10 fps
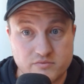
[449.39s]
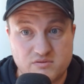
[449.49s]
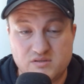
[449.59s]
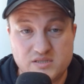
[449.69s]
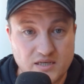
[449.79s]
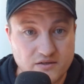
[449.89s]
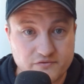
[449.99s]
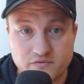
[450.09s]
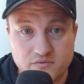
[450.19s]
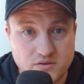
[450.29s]

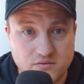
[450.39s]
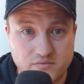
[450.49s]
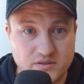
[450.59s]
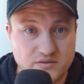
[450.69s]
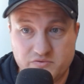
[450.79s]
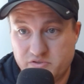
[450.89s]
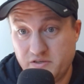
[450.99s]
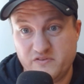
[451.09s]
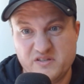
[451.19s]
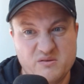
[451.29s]
stuff. You know,
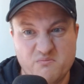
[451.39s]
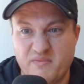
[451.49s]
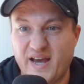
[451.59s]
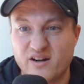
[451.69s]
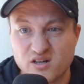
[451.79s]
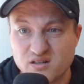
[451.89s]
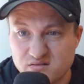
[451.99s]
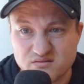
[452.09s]
stuff doesn't matter.